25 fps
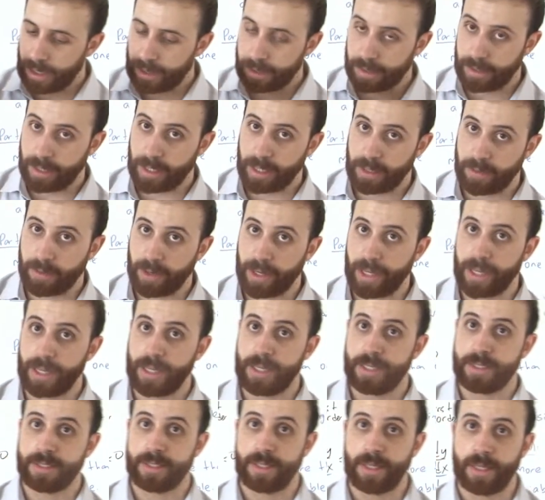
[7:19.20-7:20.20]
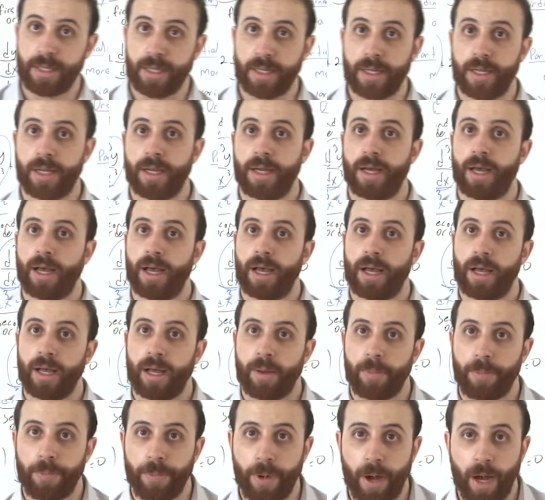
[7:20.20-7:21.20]
degree is the
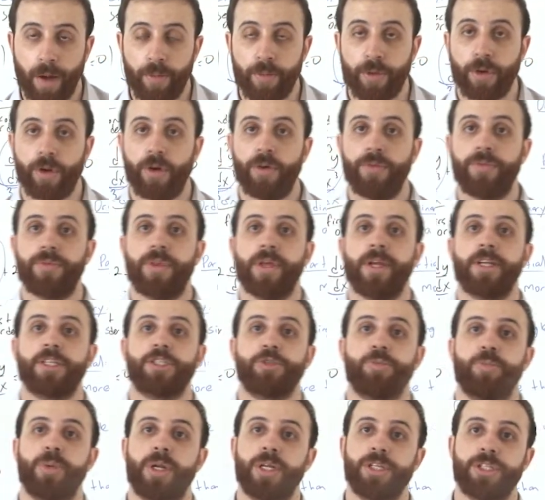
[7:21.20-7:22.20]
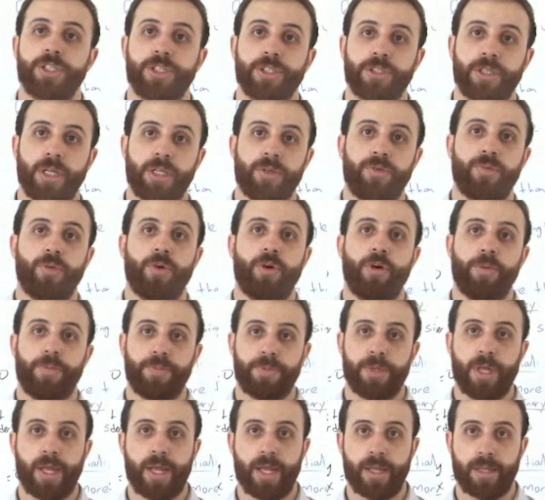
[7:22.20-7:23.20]
power of the expression that we
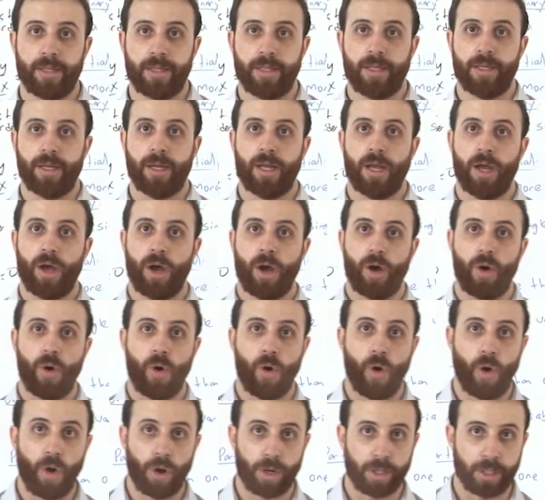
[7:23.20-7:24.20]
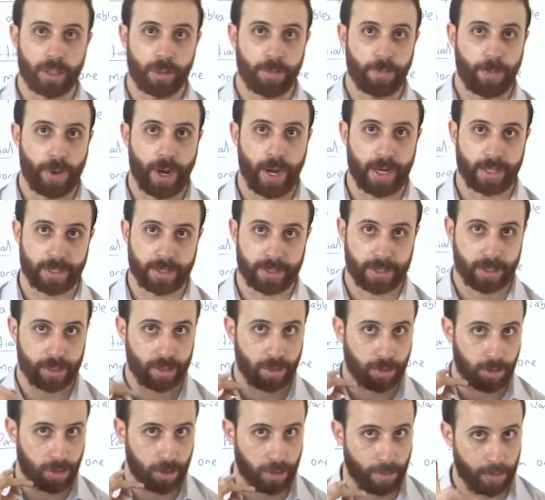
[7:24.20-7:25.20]
obtain order
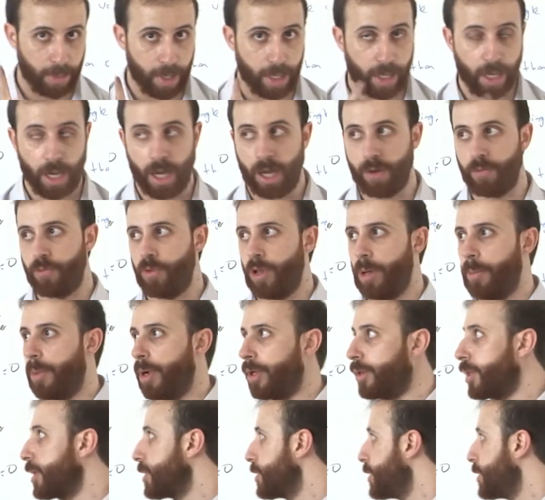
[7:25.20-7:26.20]
parts. Be careful about it.